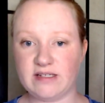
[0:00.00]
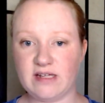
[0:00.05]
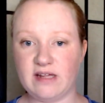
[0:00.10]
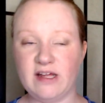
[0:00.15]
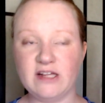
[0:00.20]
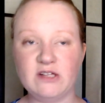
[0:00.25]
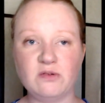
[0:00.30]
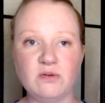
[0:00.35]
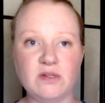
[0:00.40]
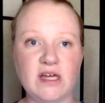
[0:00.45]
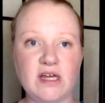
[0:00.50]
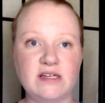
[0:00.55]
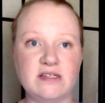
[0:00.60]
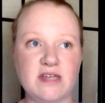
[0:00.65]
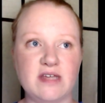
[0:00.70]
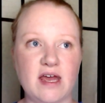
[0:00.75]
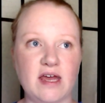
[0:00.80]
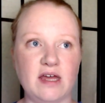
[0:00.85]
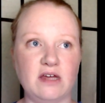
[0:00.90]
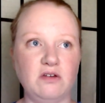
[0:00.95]
And that's what they
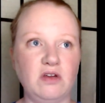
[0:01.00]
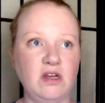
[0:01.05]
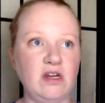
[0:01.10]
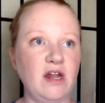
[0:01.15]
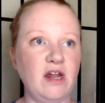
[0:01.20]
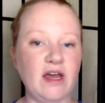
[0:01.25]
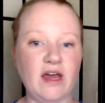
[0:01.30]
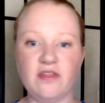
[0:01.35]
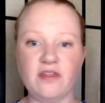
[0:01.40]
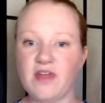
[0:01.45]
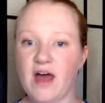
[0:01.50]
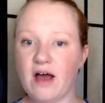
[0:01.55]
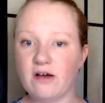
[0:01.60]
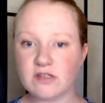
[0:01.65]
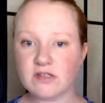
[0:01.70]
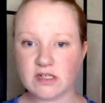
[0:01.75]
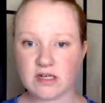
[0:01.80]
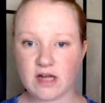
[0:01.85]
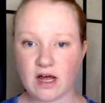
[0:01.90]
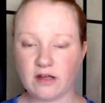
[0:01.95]
say. You need like
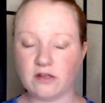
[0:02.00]
$1,000.